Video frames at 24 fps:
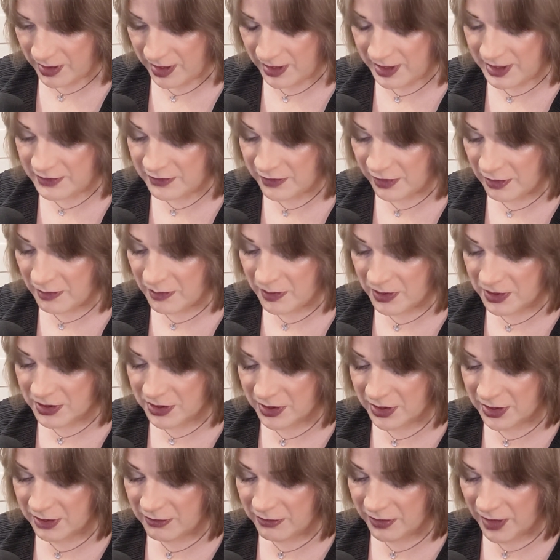and he's very much
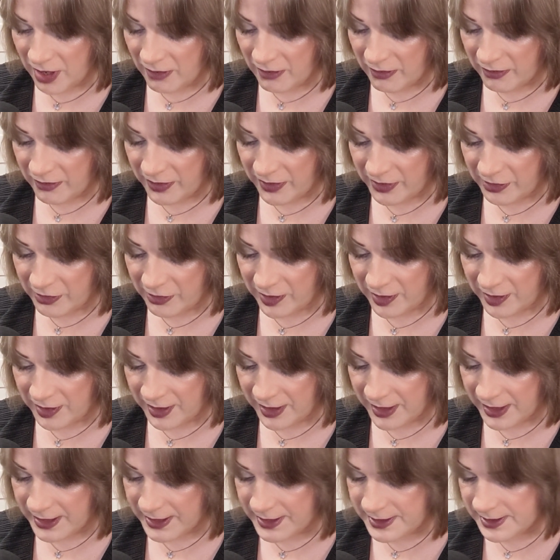the father figure in
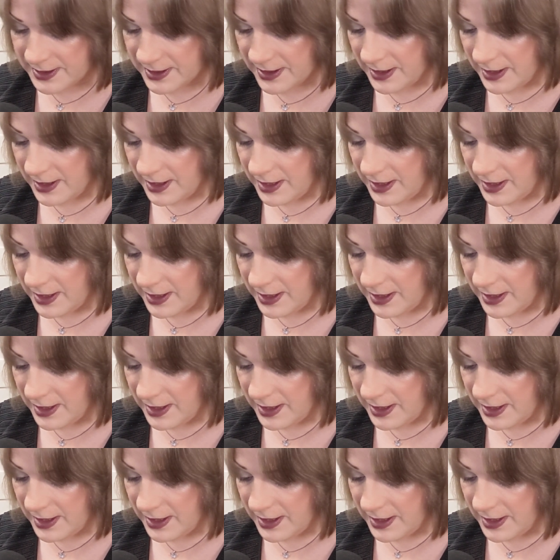this.